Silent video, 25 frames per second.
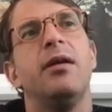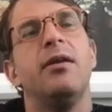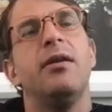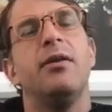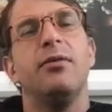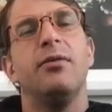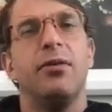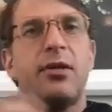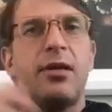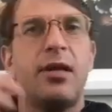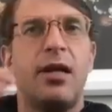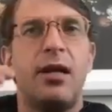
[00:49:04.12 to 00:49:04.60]

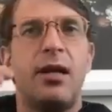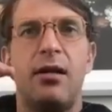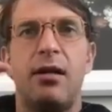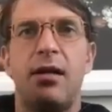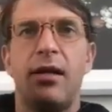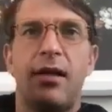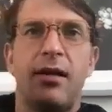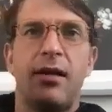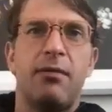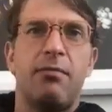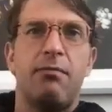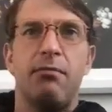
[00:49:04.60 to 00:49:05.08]
there's this kind of
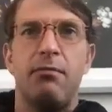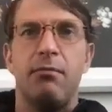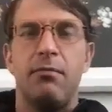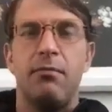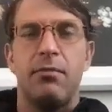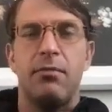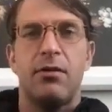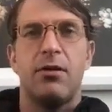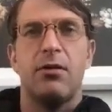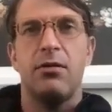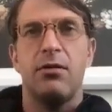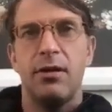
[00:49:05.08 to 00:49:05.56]
like
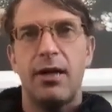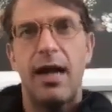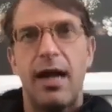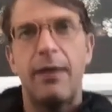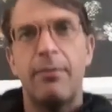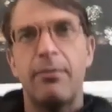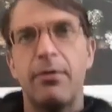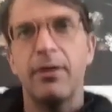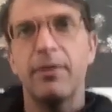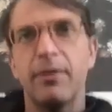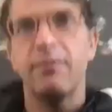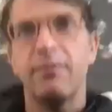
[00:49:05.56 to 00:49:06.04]

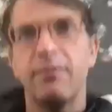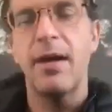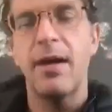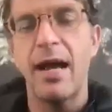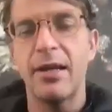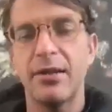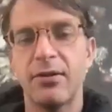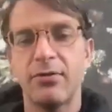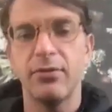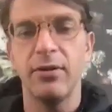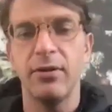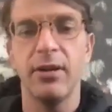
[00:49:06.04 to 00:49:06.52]
collaborative
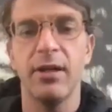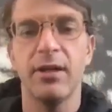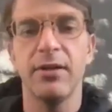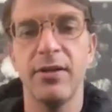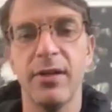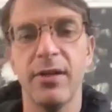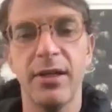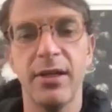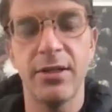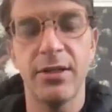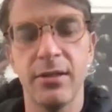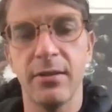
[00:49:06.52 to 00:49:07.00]
mass
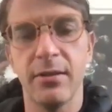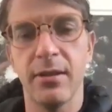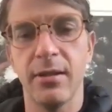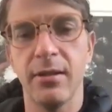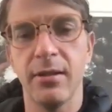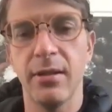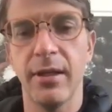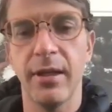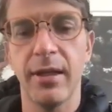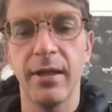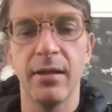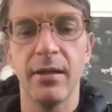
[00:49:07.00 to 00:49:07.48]
realization that
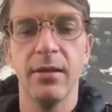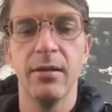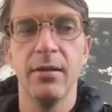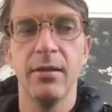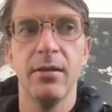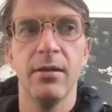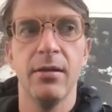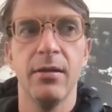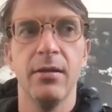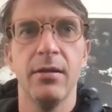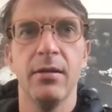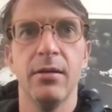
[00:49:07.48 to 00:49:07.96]
like
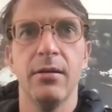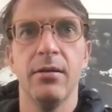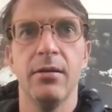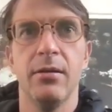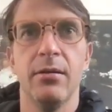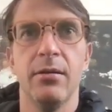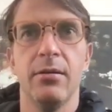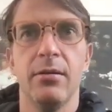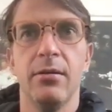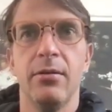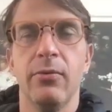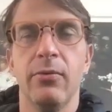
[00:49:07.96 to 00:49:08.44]

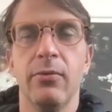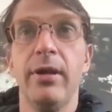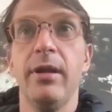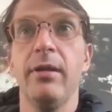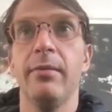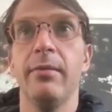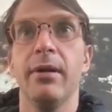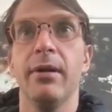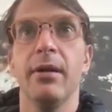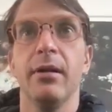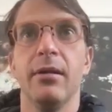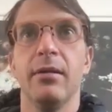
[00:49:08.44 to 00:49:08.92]
wait a
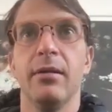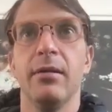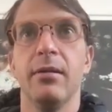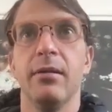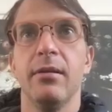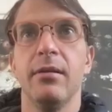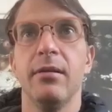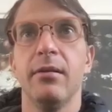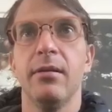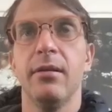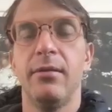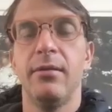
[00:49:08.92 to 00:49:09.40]
minute
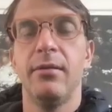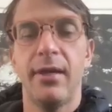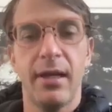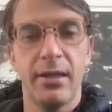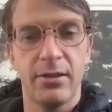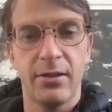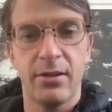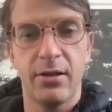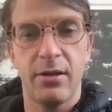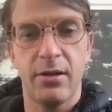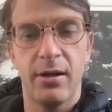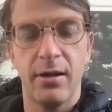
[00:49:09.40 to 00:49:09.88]
the
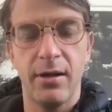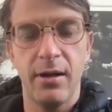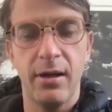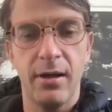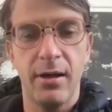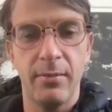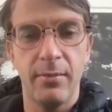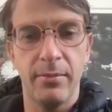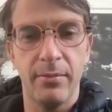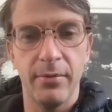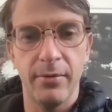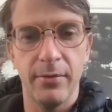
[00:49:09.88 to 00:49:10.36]
tech's caught
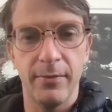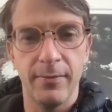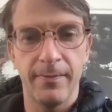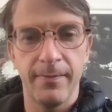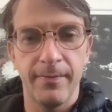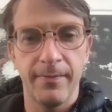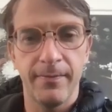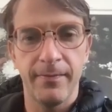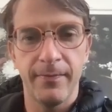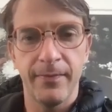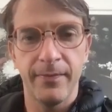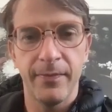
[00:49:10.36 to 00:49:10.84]
up
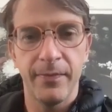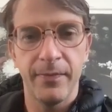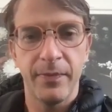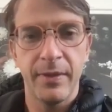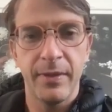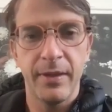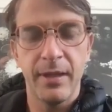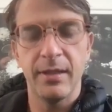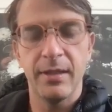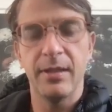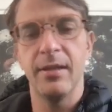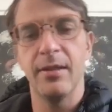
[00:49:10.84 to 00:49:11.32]

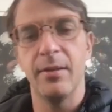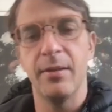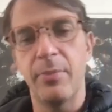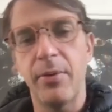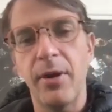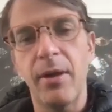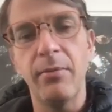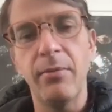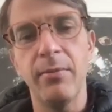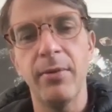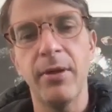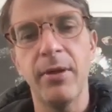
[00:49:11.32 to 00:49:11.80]
the, the
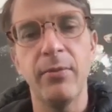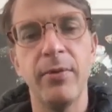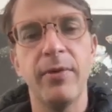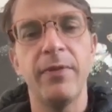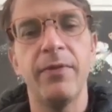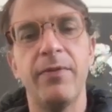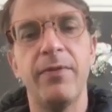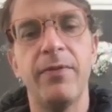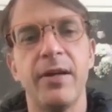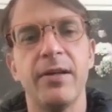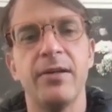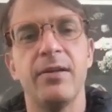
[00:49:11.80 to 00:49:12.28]
problem that we
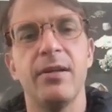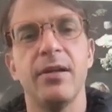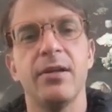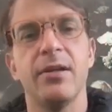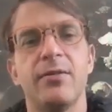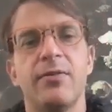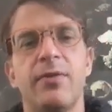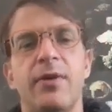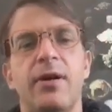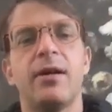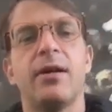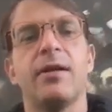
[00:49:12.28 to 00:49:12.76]
faced thus
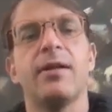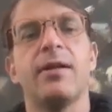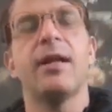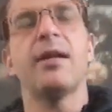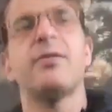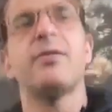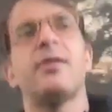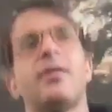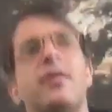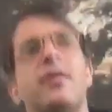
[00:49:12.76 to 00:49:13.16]
far and that's the